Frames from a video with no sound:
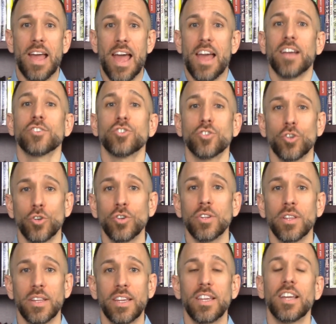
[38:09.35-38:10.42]

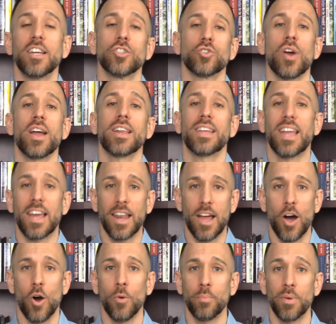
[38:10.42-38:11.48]
externally and try to get
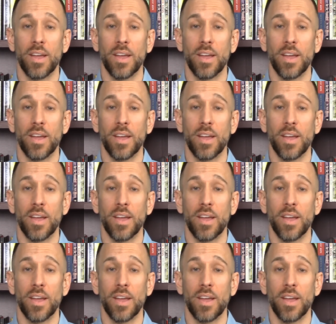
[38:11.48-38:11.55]
help,